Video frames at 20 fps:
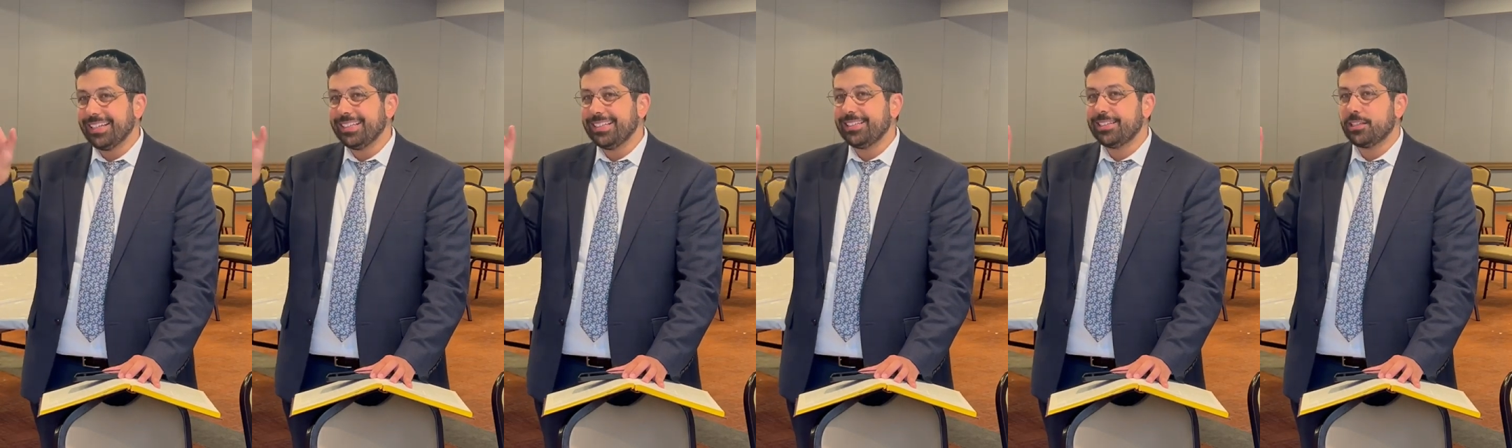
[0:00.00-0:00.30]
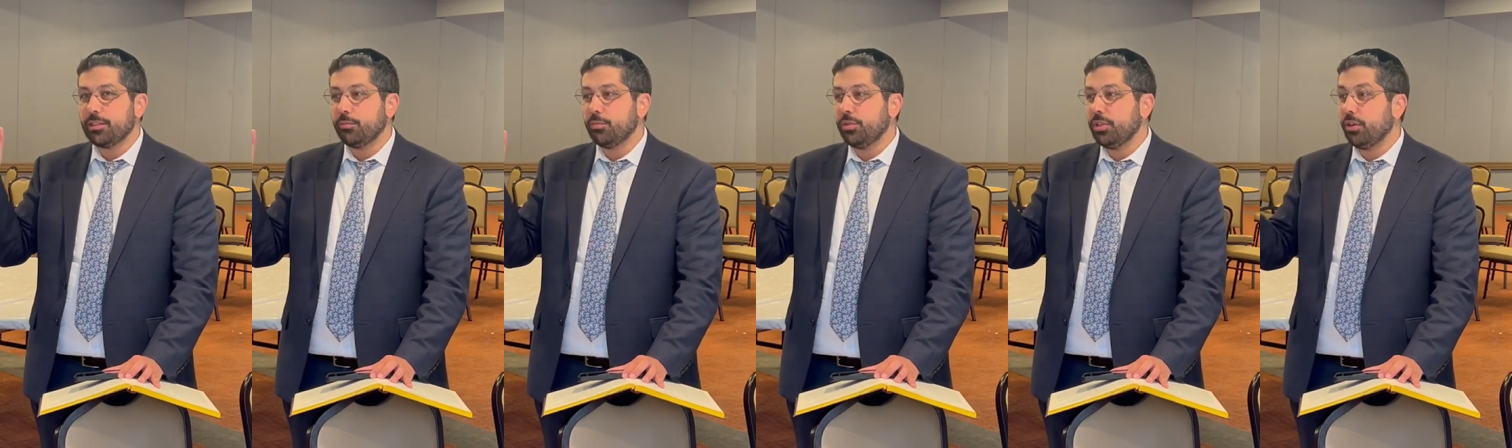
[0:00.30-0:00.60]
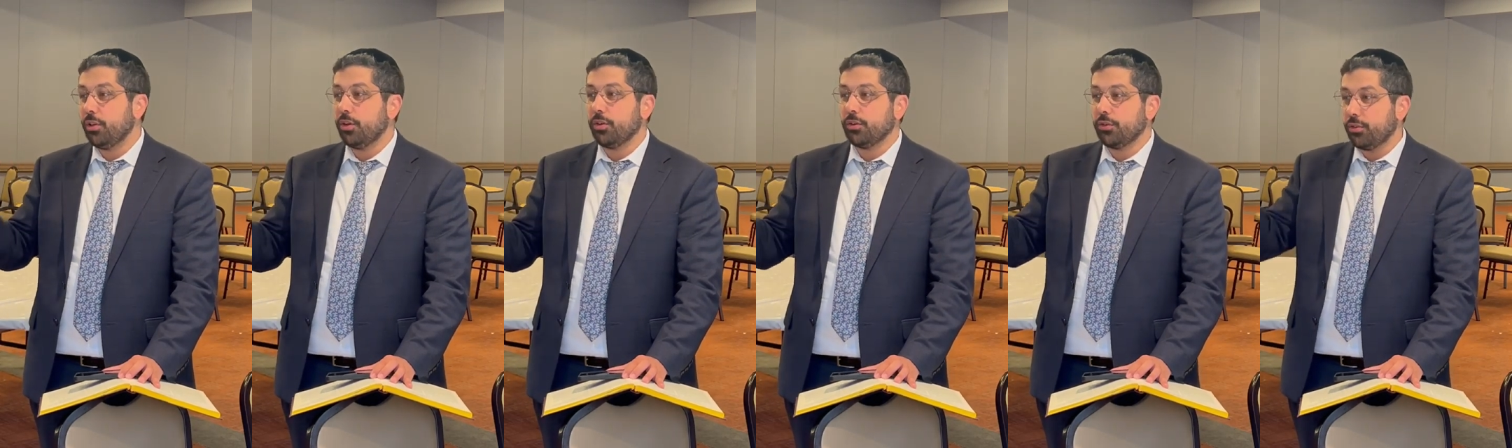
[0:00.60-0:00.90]
needs to be
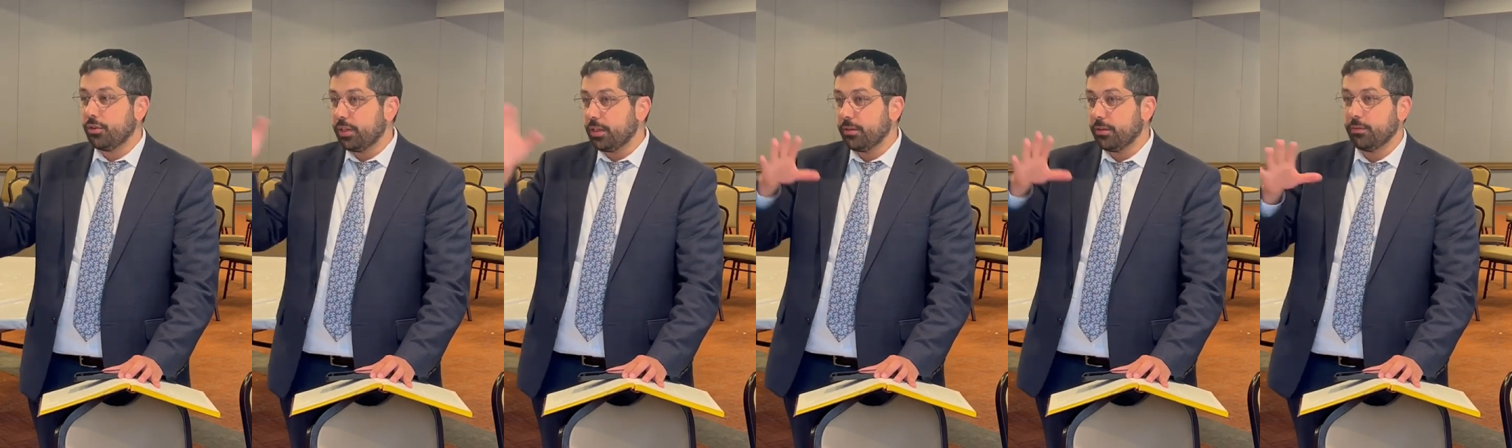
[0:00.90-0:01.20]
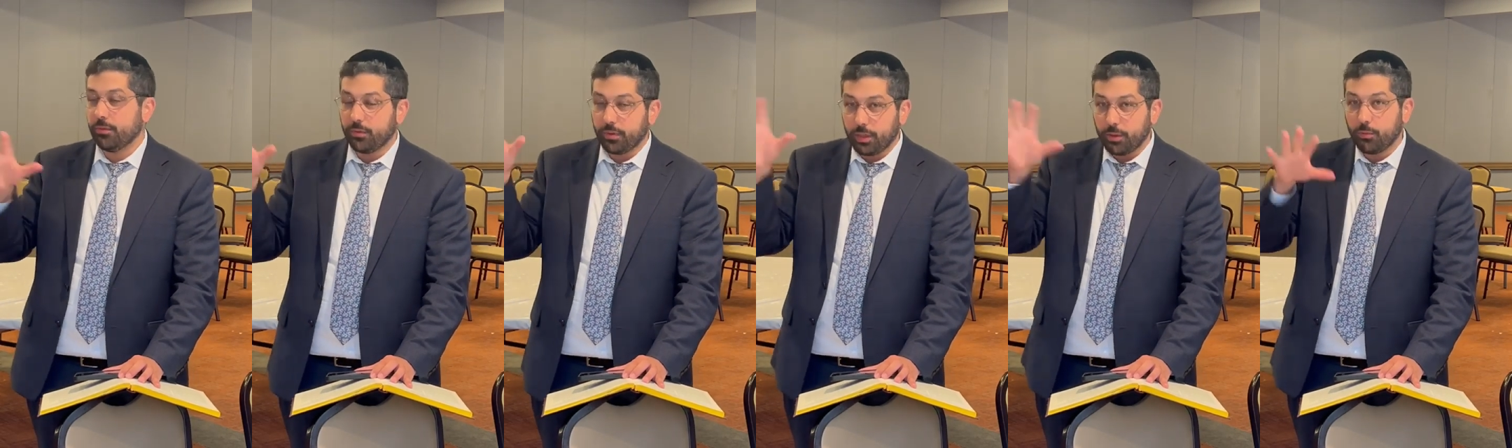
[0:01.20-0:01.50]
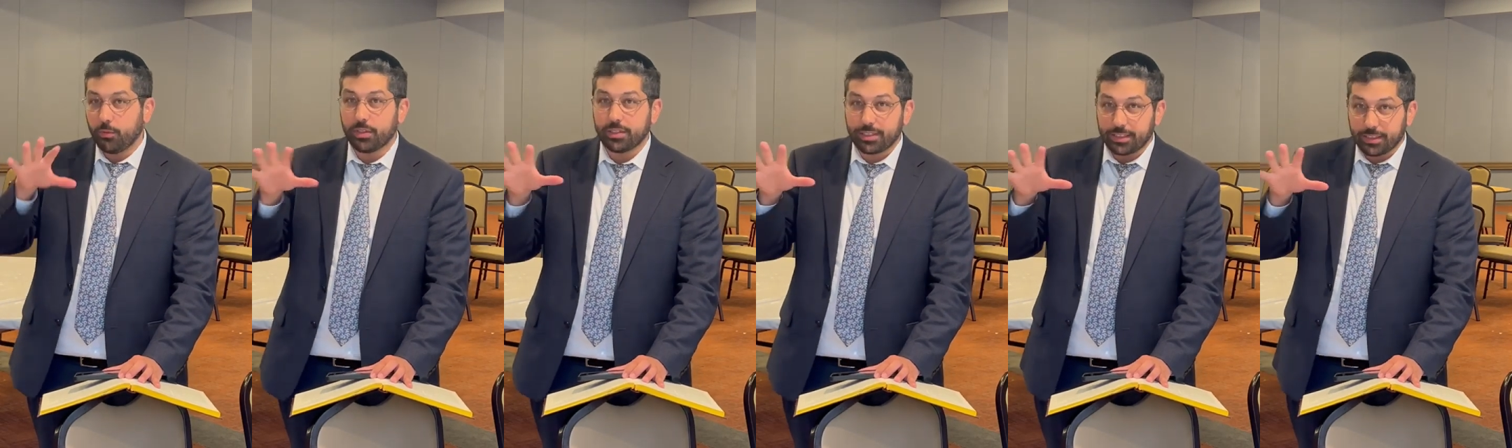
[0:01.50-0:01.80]
longer than
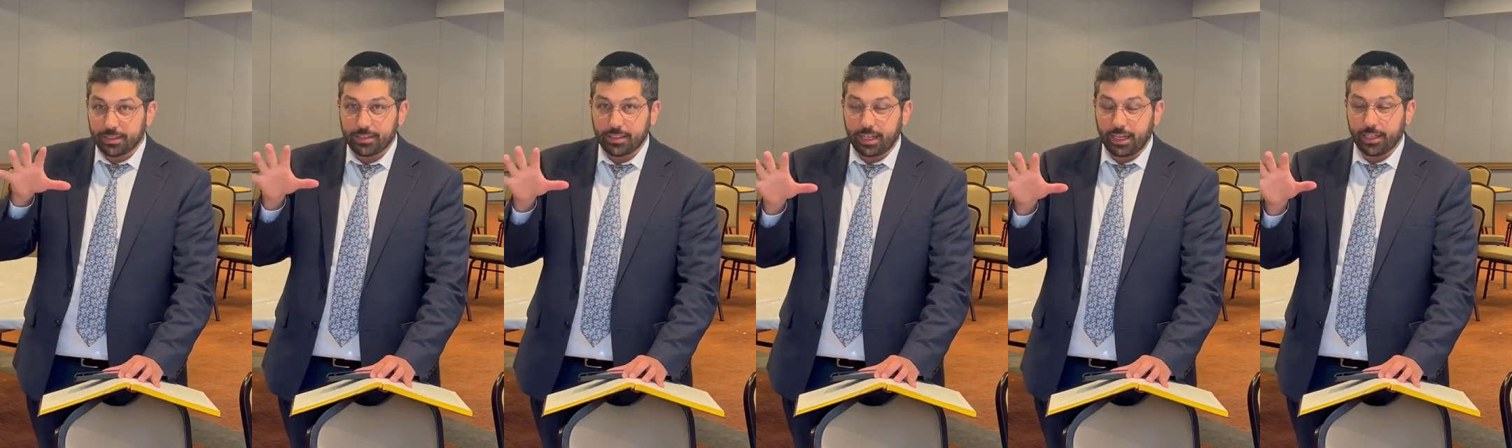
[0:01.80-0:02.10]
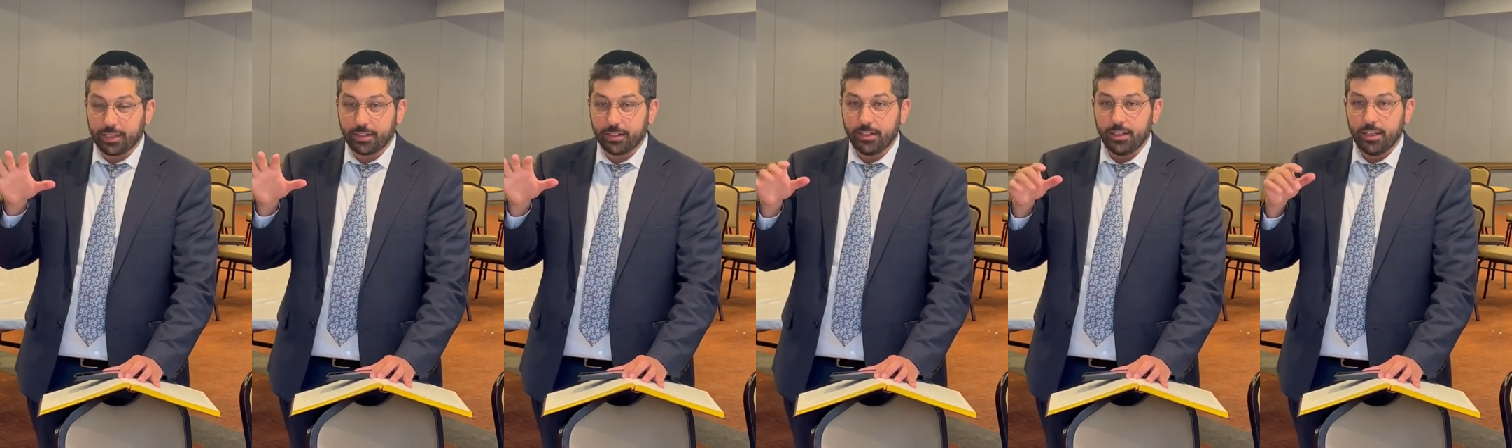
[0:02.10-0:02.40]
what's inside.